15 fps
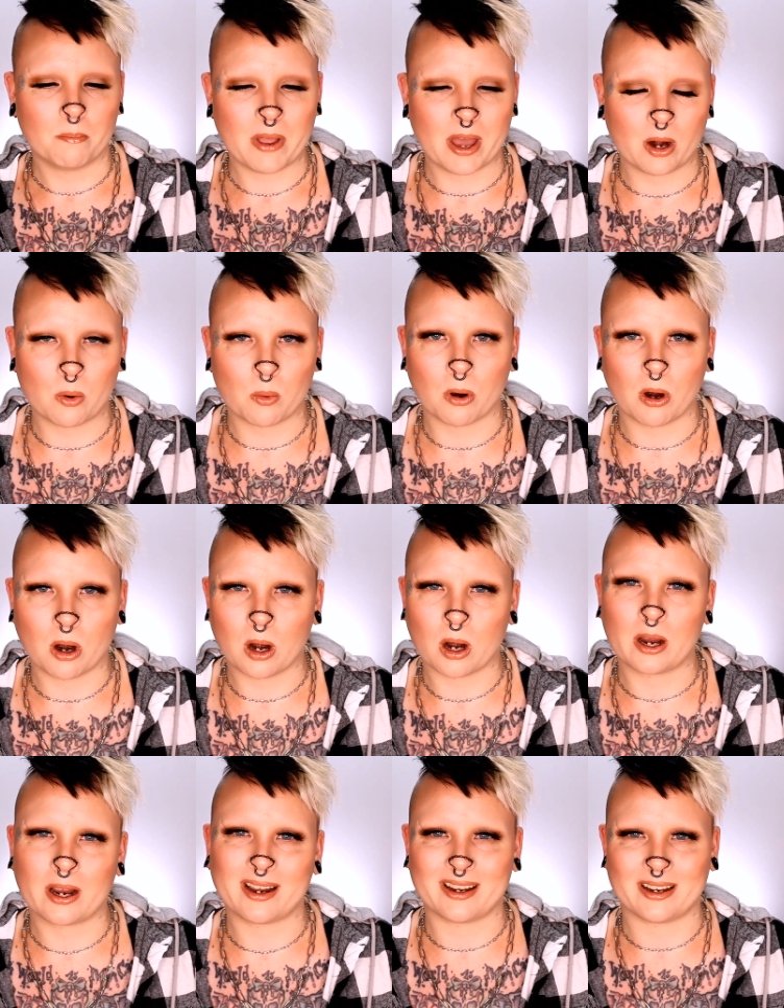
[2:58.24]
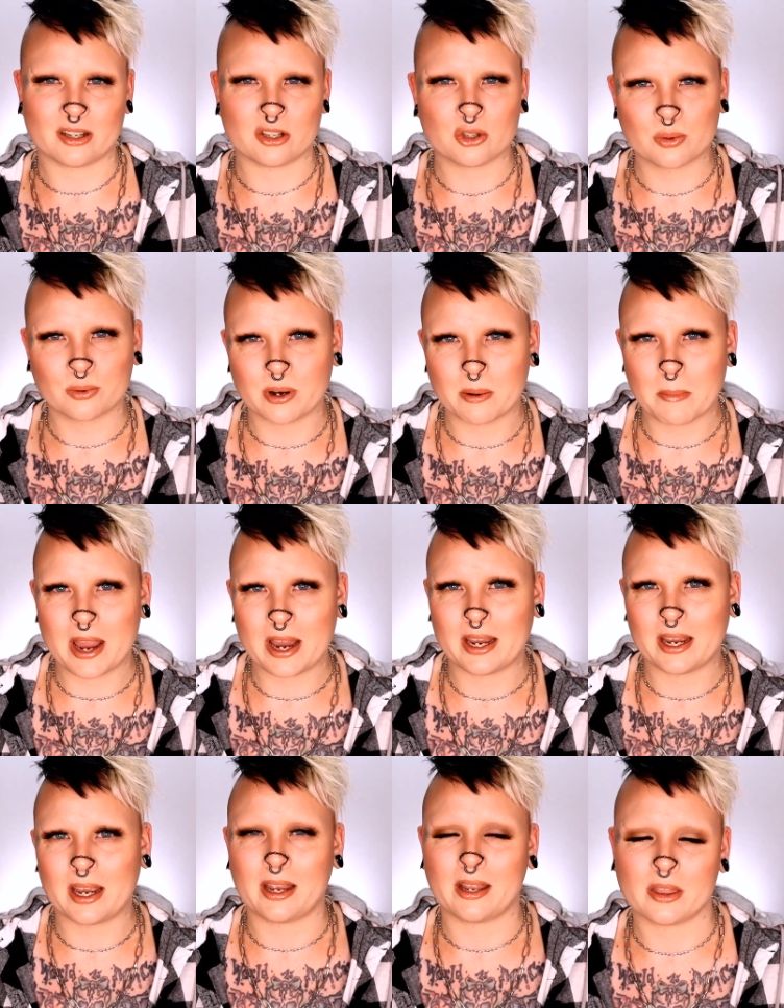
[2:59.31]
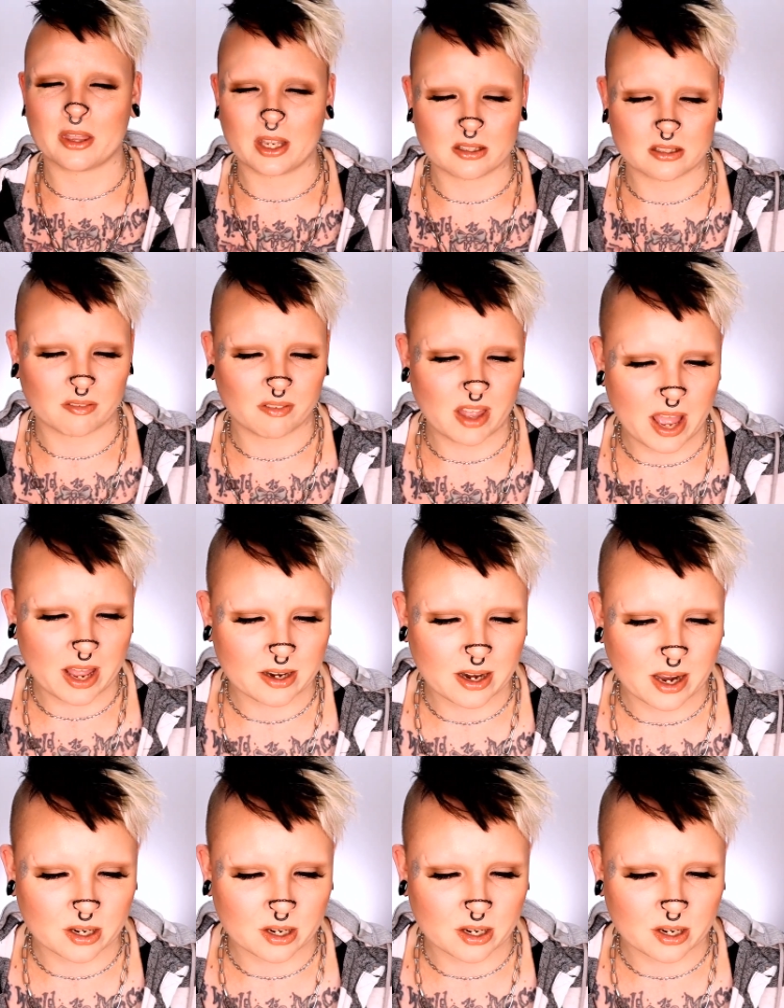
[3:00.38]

metal work and jewelry making and things of that